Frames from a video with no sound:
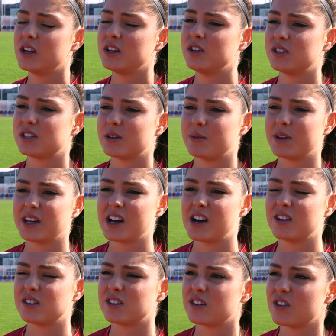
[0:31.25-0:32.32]
knew some of the
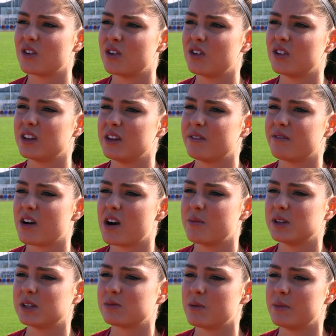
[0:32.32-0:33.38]
girls and thought the
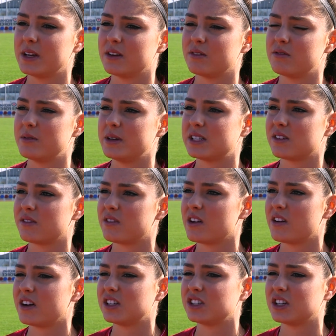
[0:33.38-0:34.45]
environment's probably good for me to
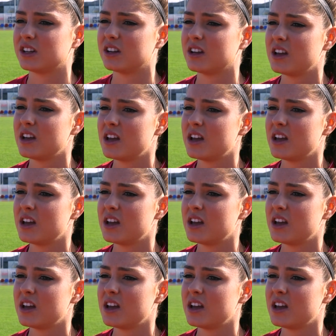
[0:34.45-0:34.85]
flourish and